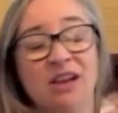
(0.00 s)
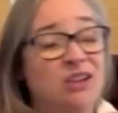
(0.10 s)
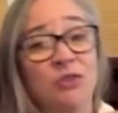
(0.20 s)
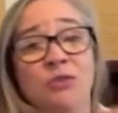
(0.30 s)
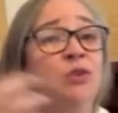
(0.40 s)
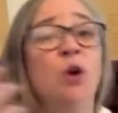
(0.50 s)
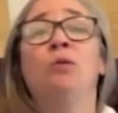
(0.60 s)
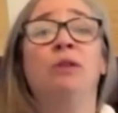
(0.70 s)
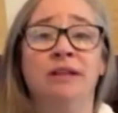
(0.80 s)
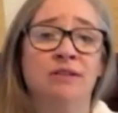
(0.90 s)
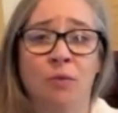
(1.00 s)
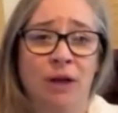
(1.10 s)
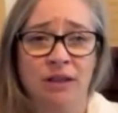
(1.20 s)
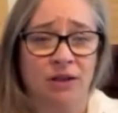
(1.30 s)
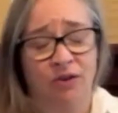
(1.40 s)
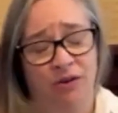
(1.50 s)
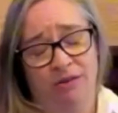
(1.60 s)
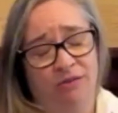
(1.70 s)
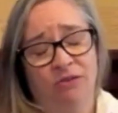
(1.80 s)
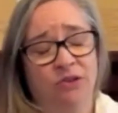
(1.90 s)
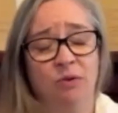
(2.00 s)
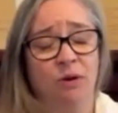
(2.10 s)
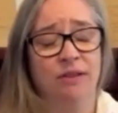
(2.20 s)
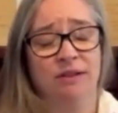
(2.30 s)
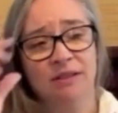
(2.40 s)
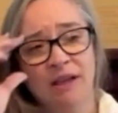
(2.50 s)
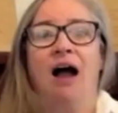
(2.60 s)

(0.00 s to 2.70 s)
So it totally is a way that you can do all this.